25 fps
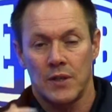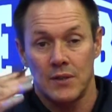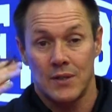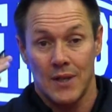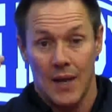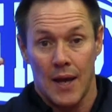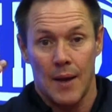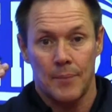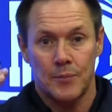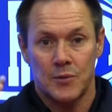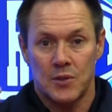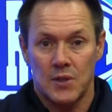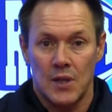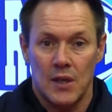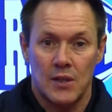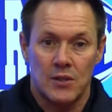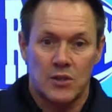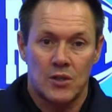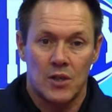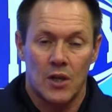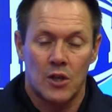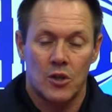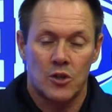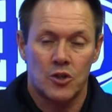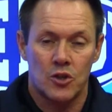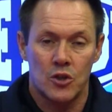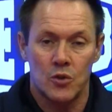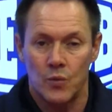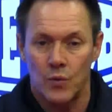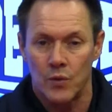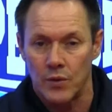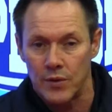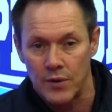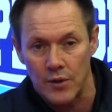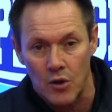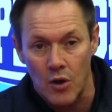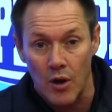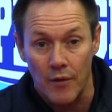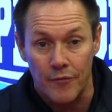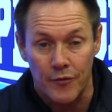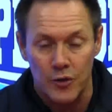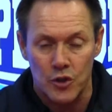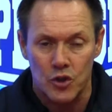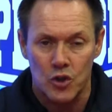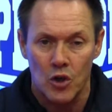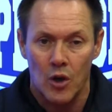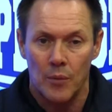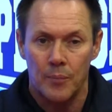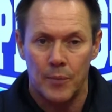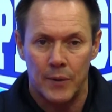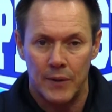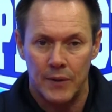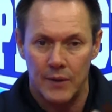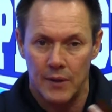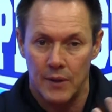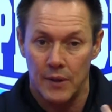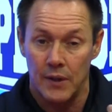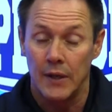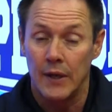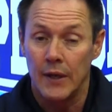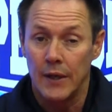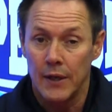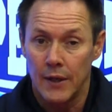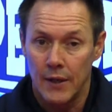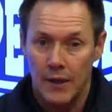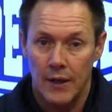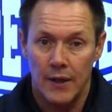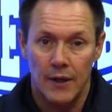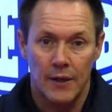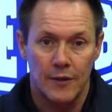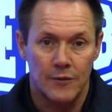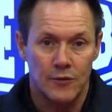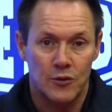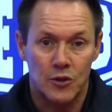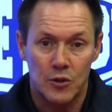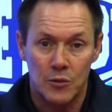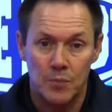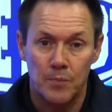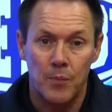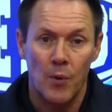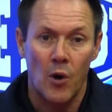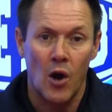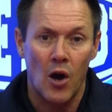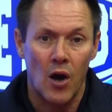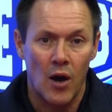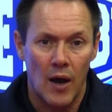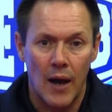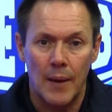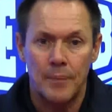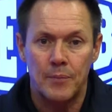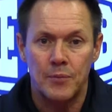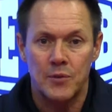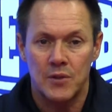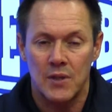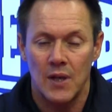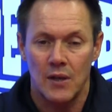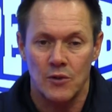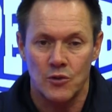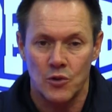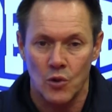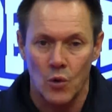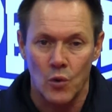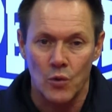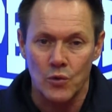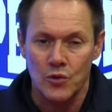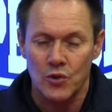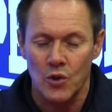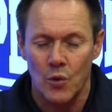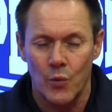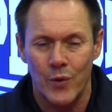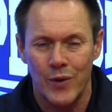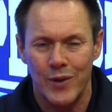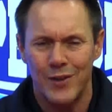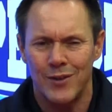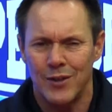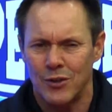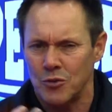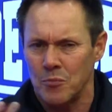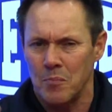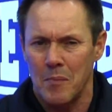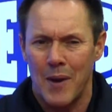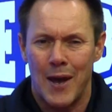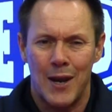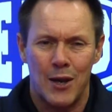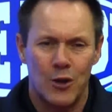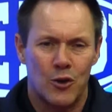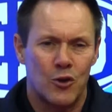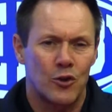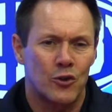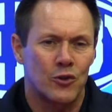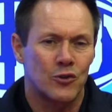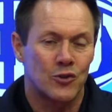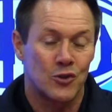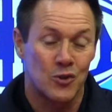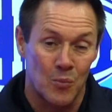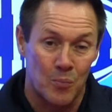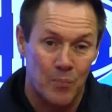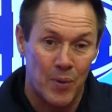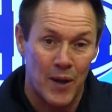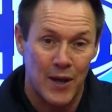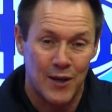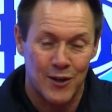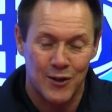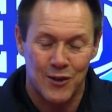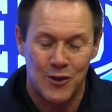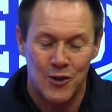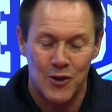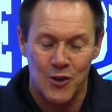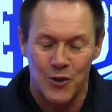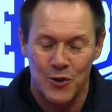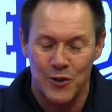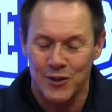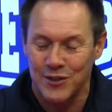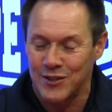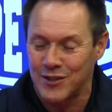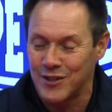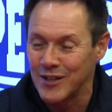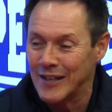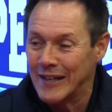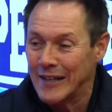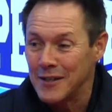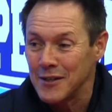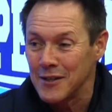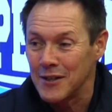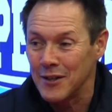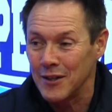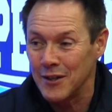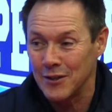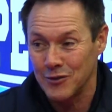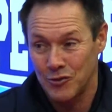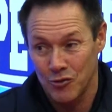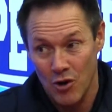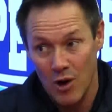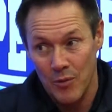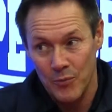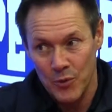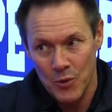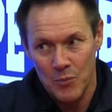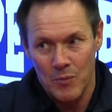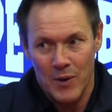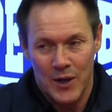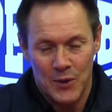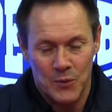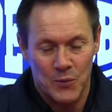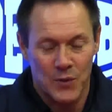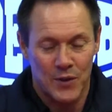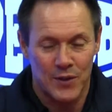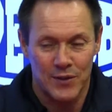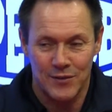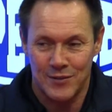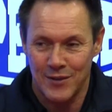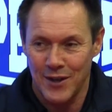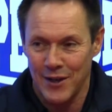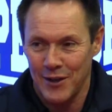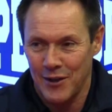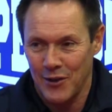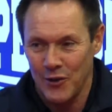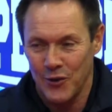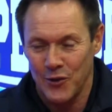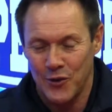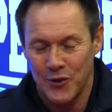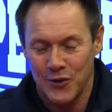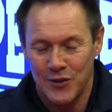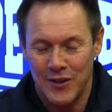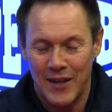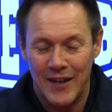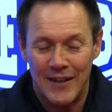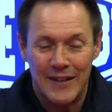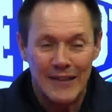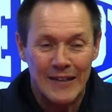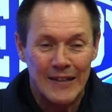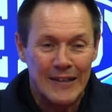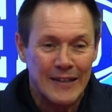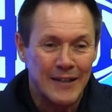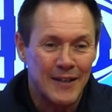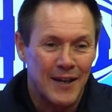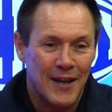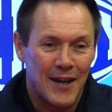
There's the upstairs section with the coffee shop and the spa upstairs also. We can get your manicures and your pedicures. Jerome, you might want to take a look at that.